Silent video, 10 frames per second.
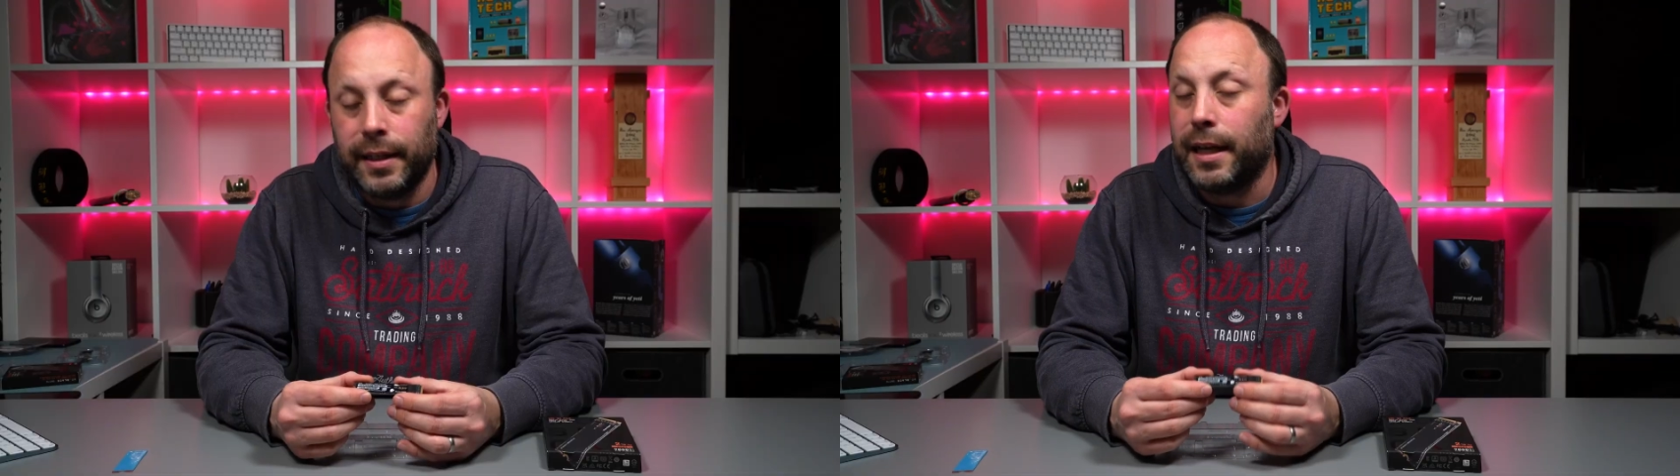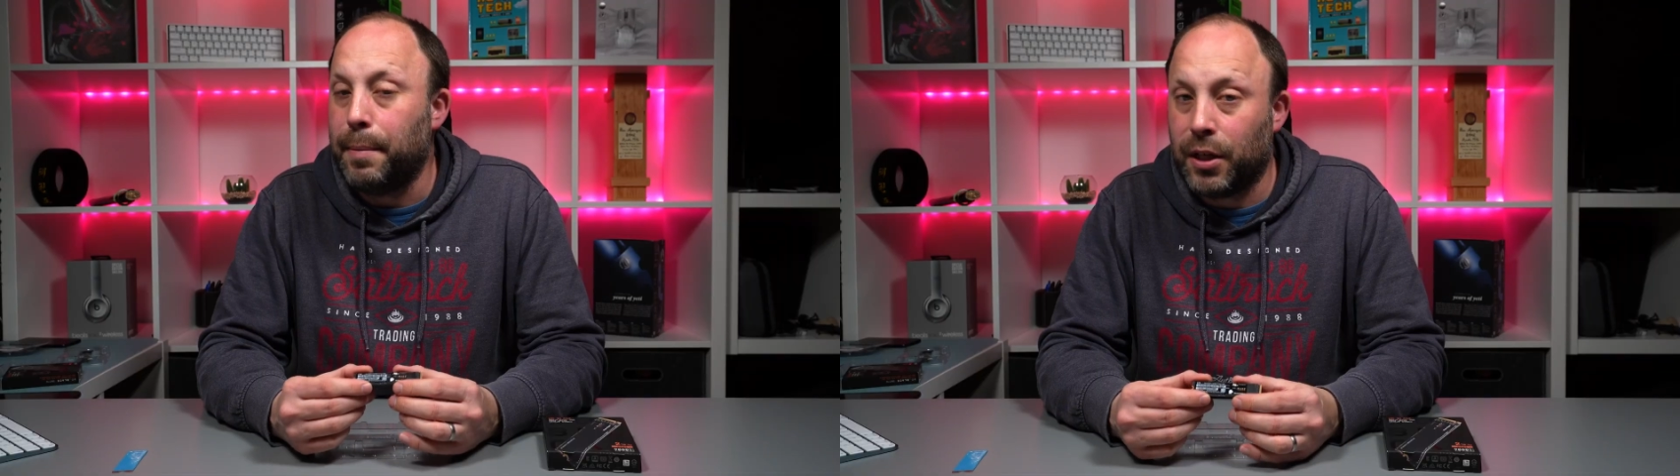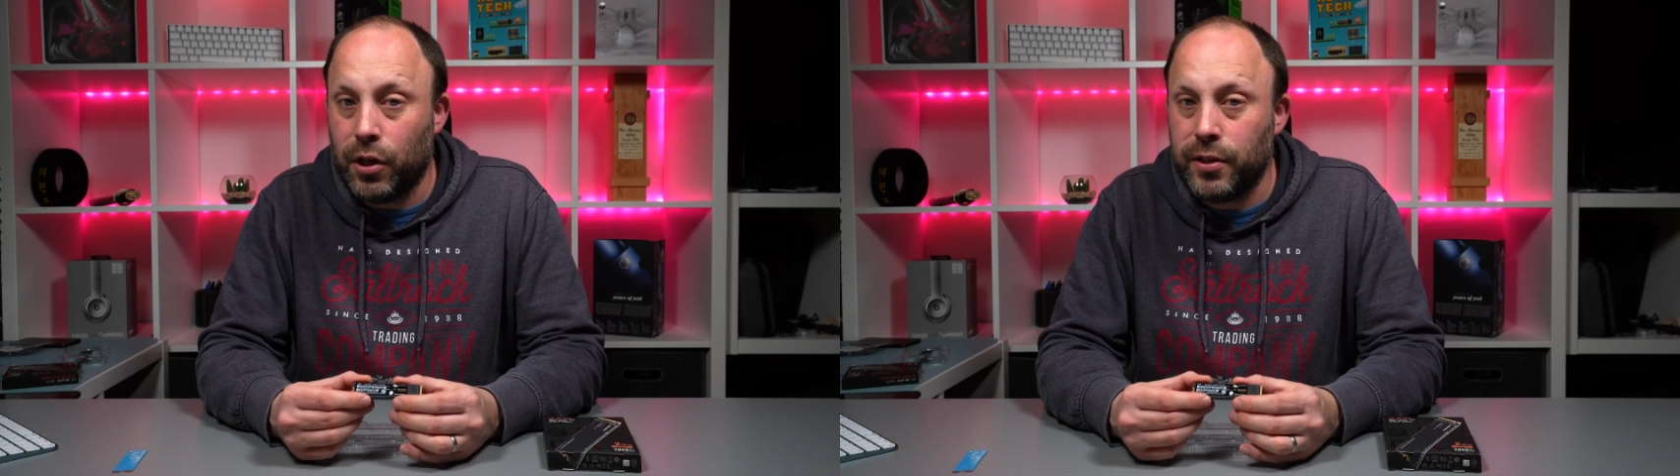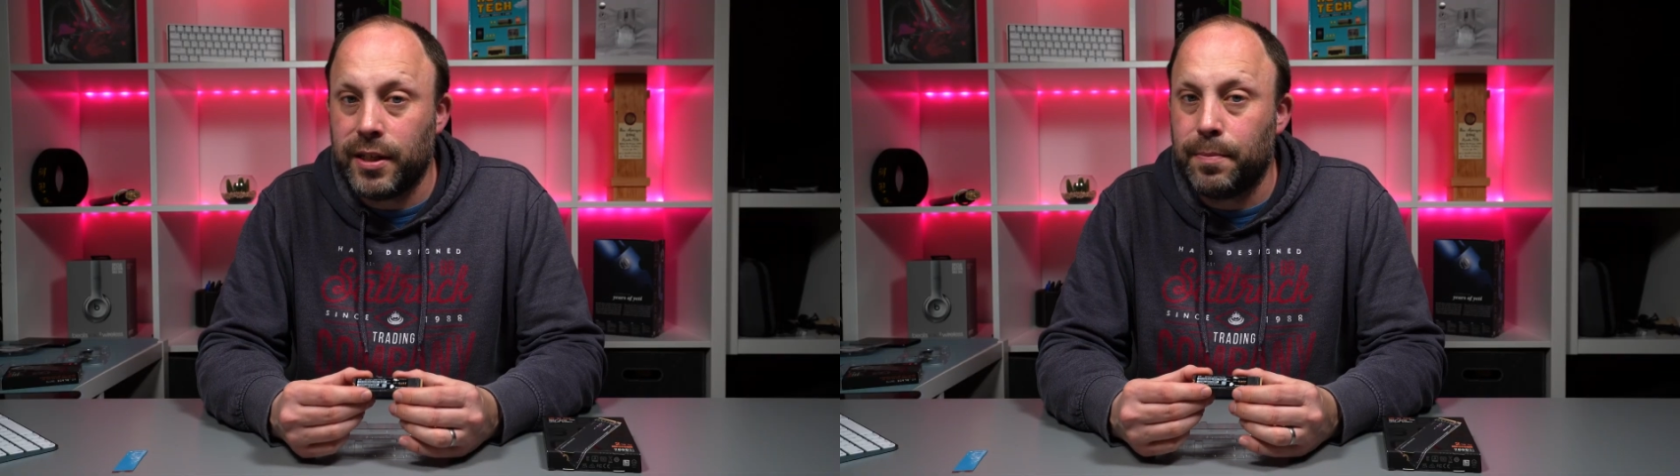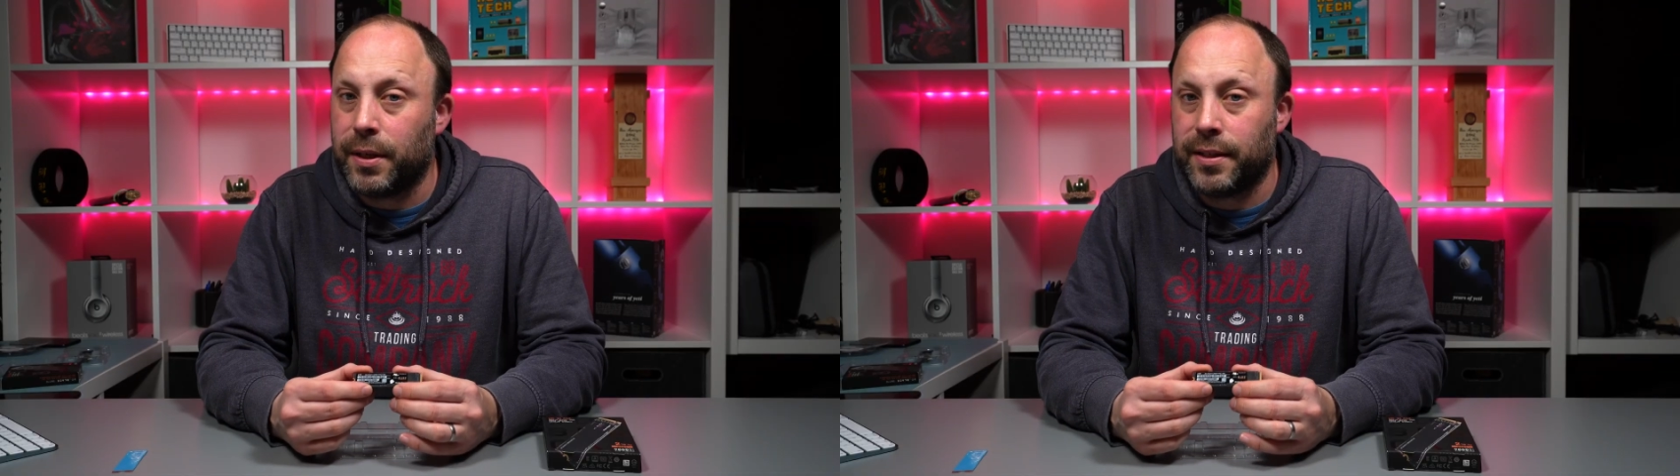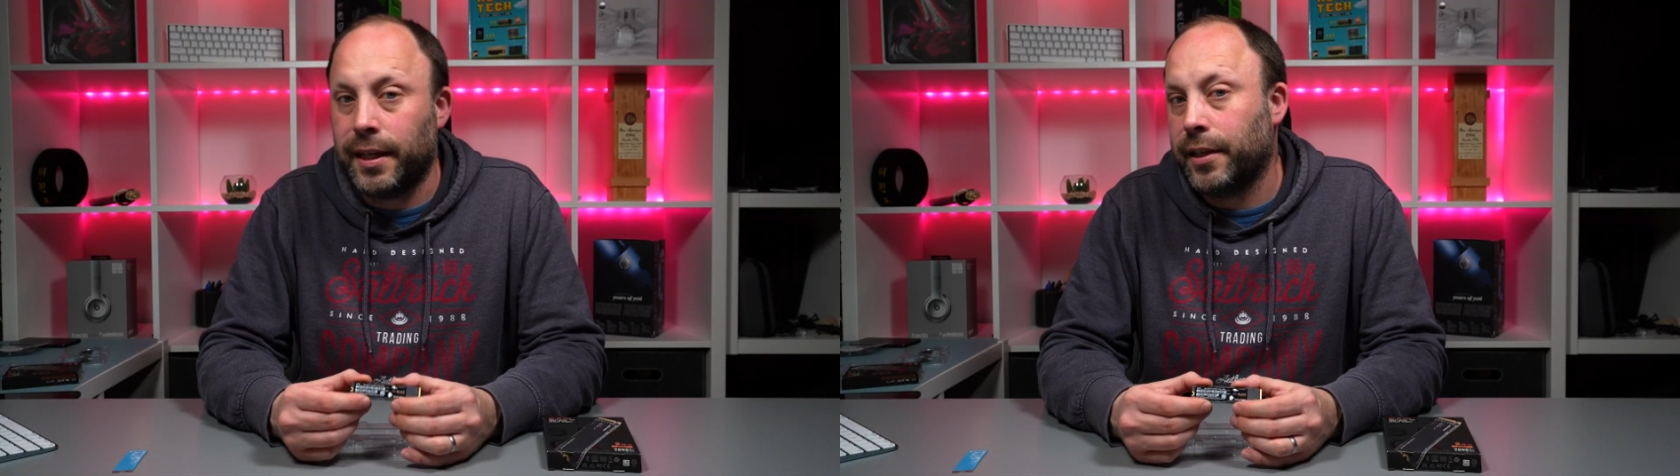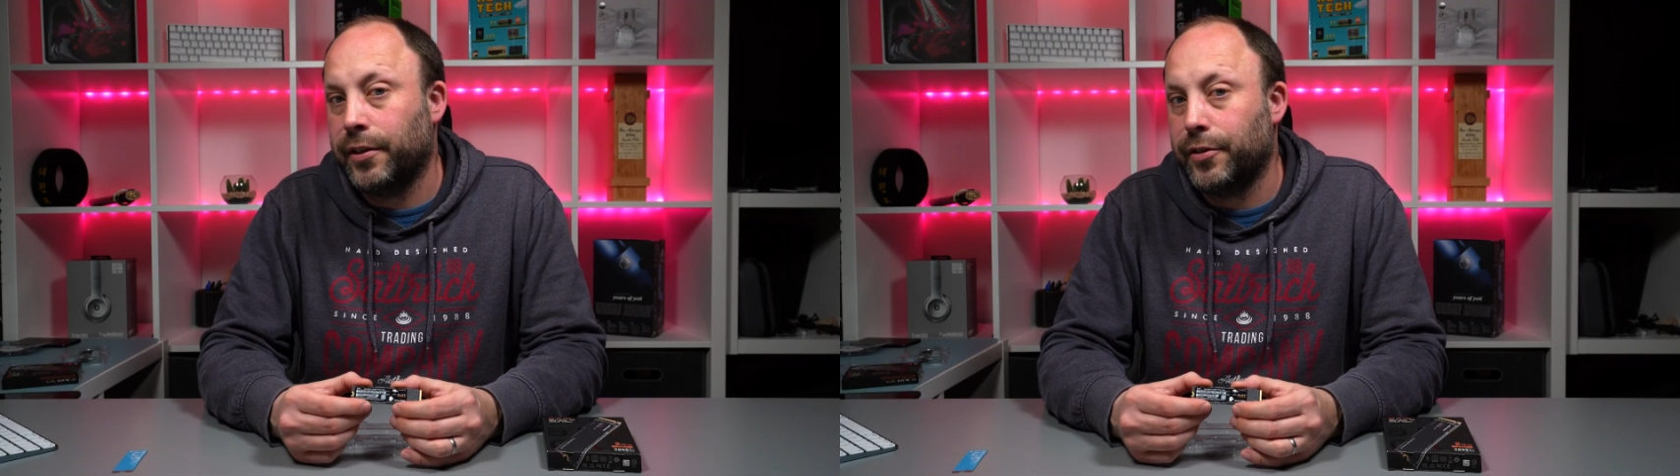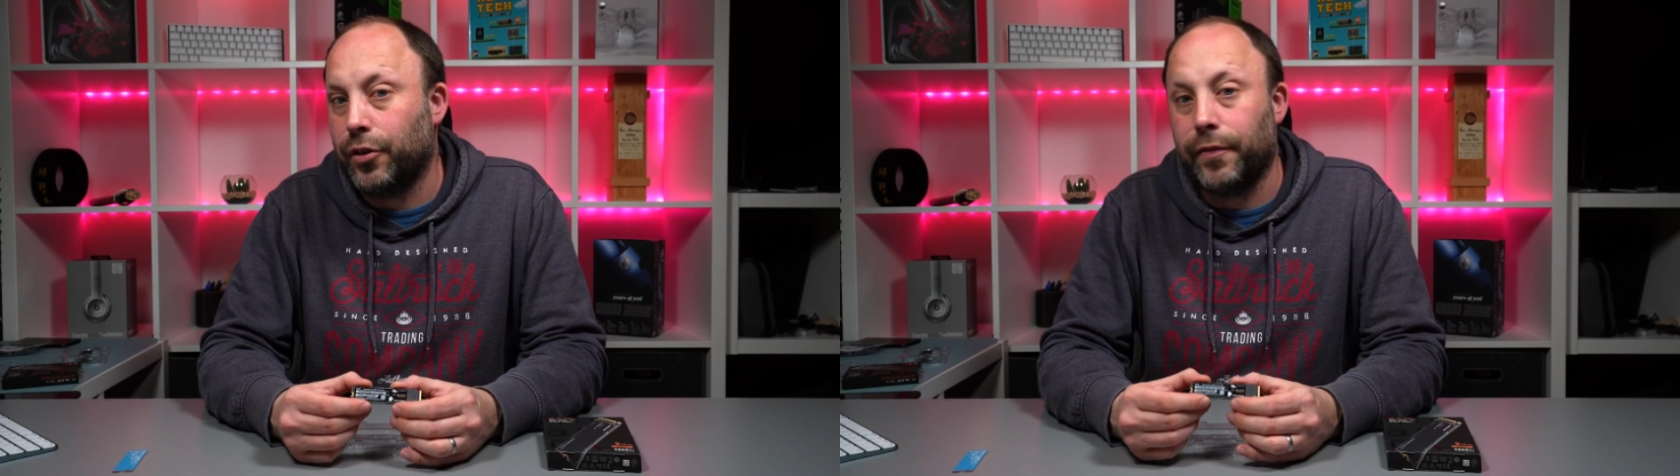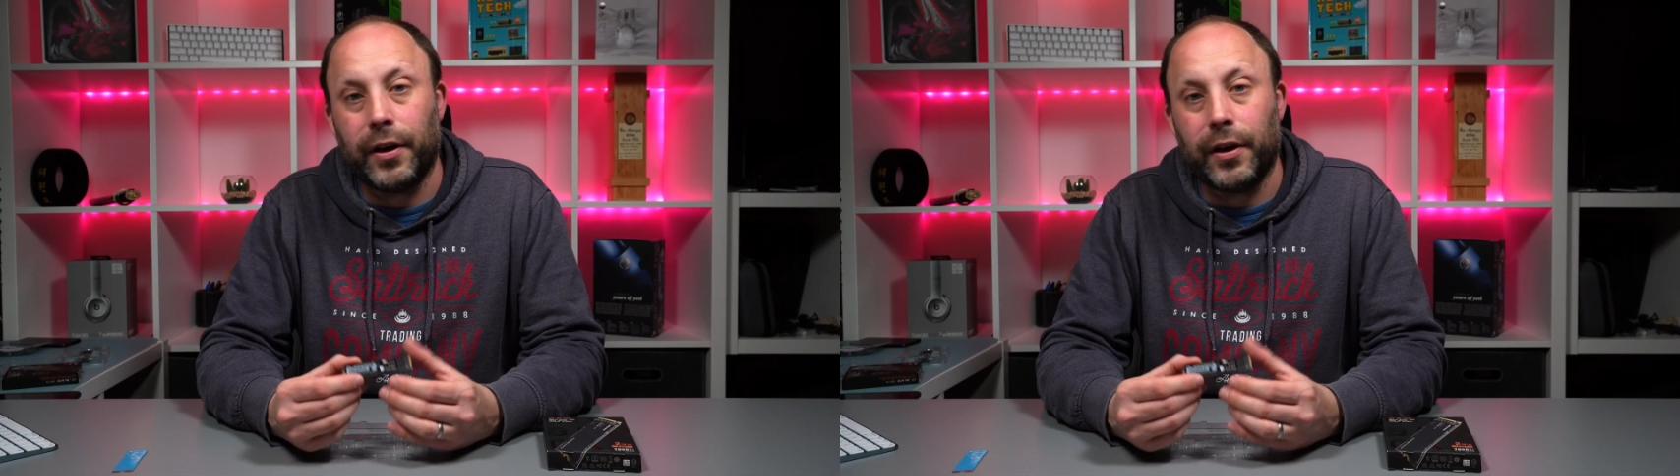Now, because this is my secondary drive,